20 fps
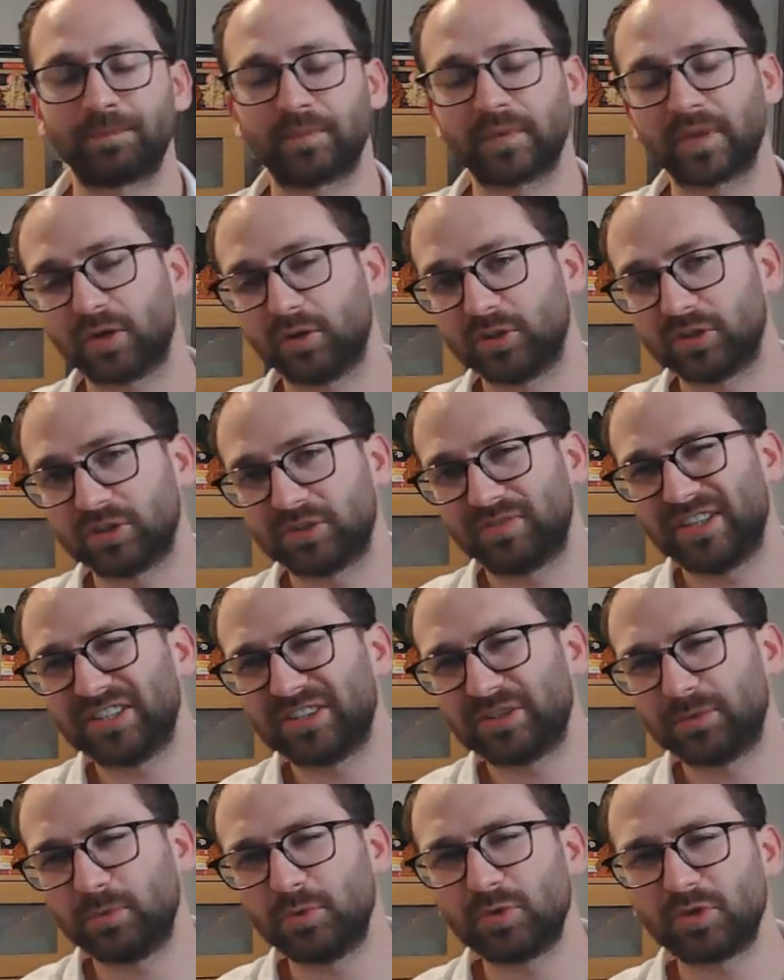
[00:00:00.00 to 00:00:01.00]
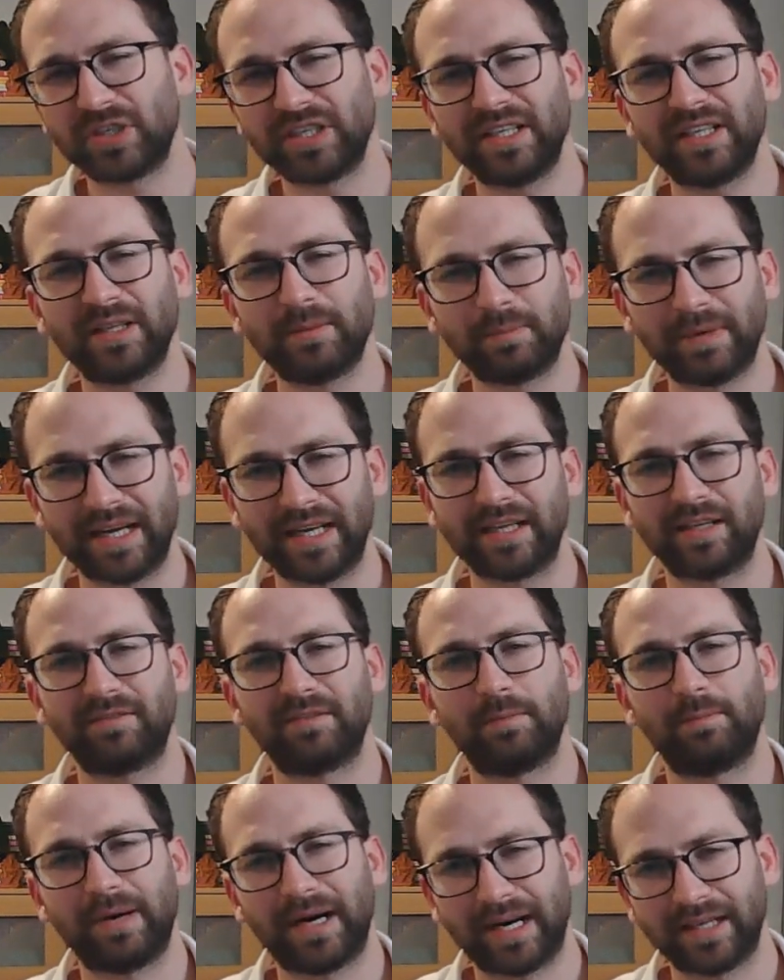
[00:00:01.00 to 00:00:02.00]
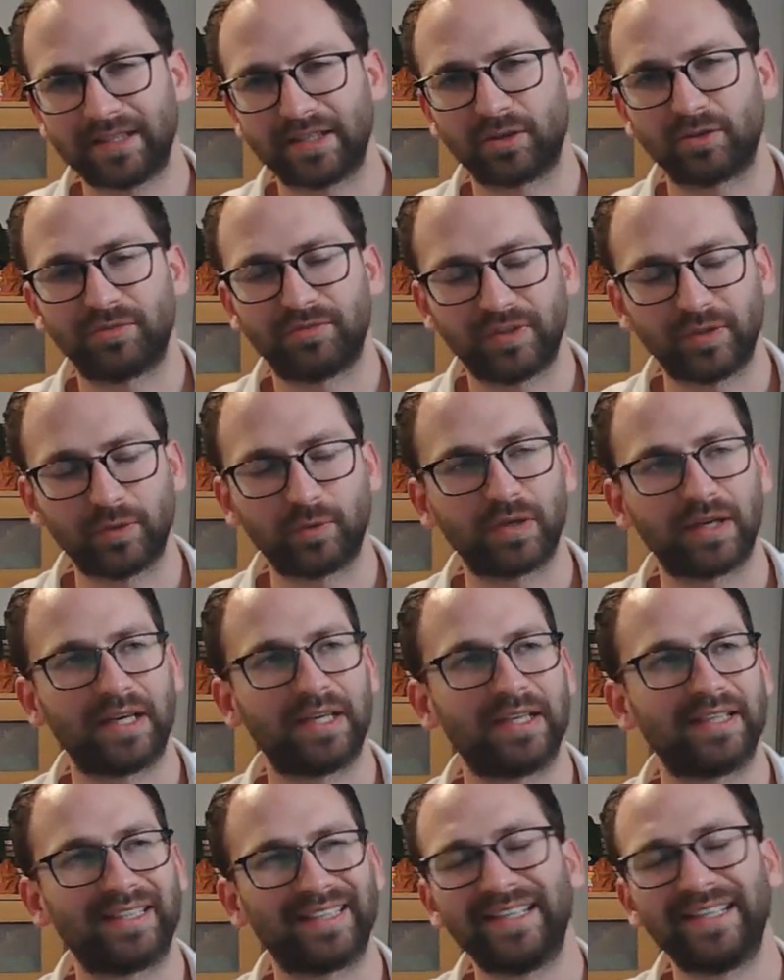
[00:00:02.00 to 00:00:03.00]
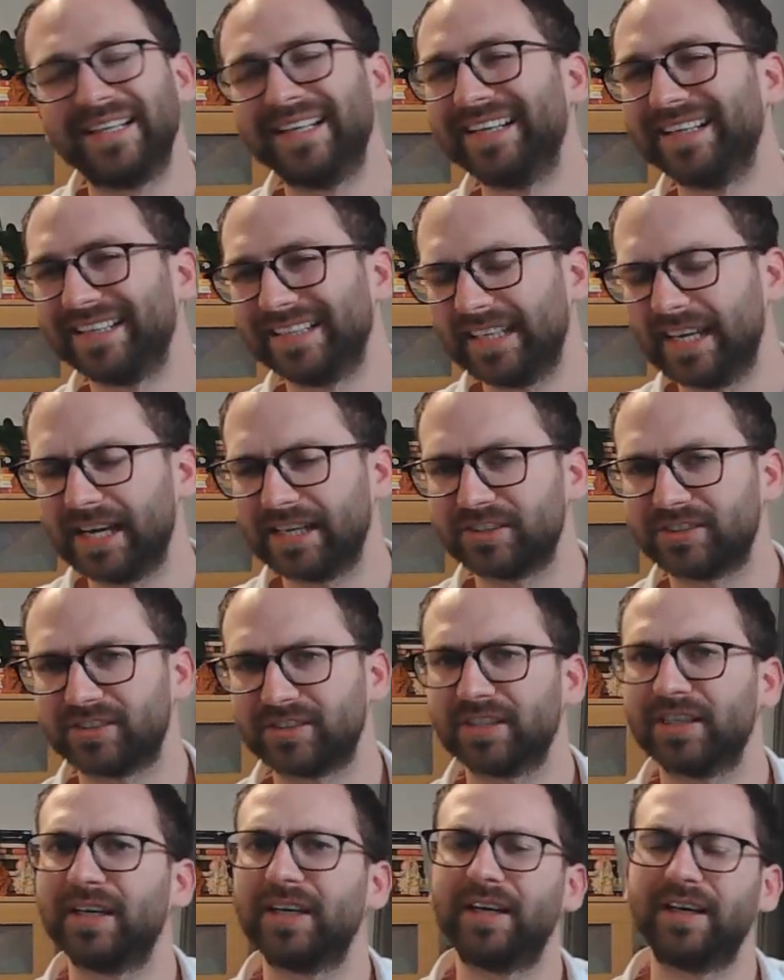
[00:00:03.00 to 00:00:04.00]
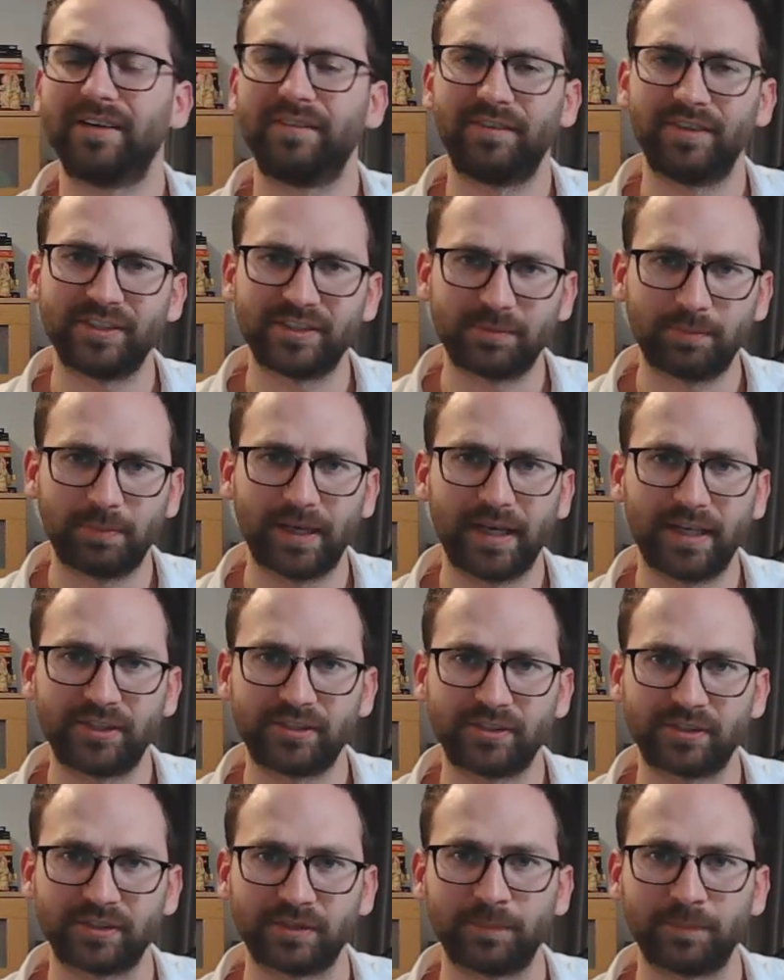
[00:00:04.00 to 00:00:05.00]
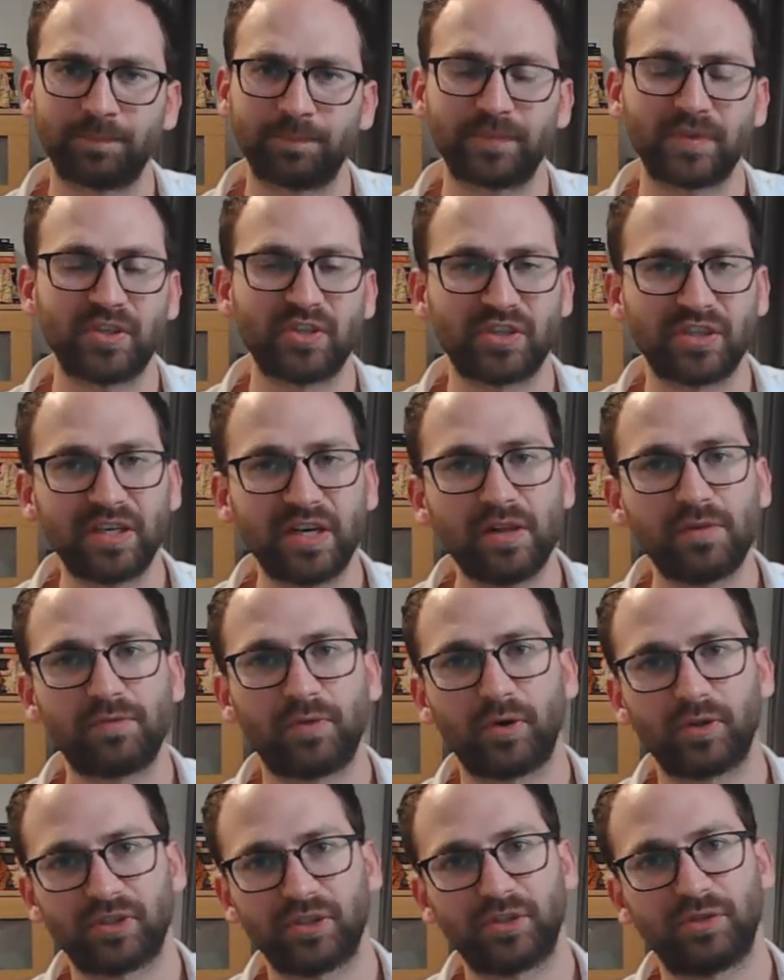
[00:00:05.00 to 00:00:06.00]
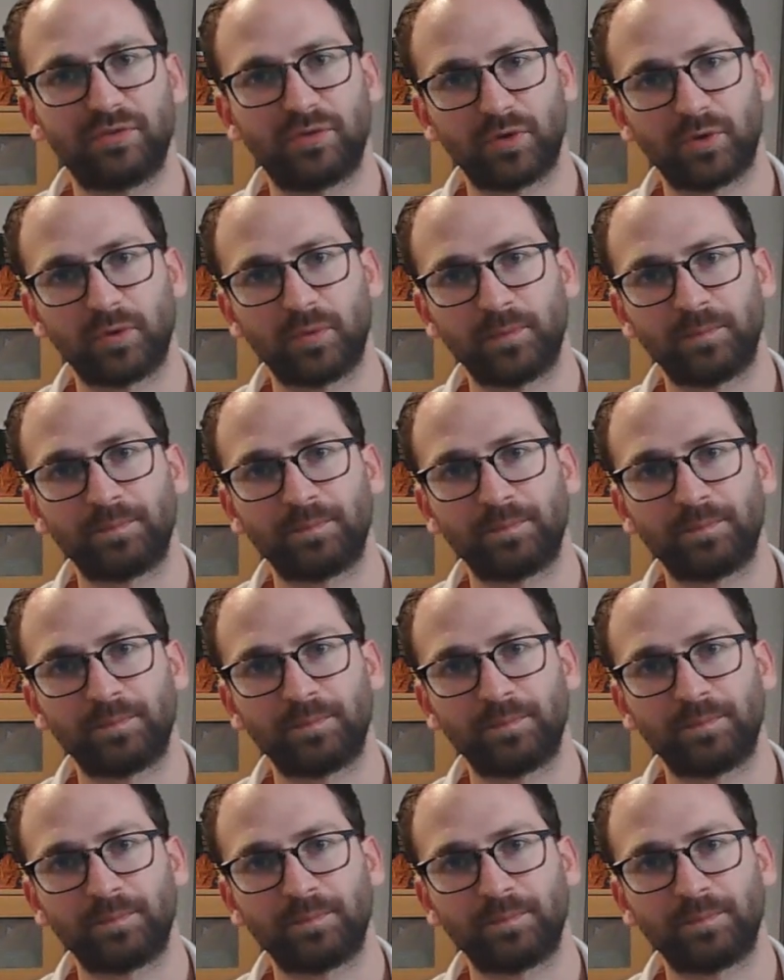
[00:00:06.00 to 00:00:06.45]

Because this will really make the panel feel like, yes, this person really thought it through.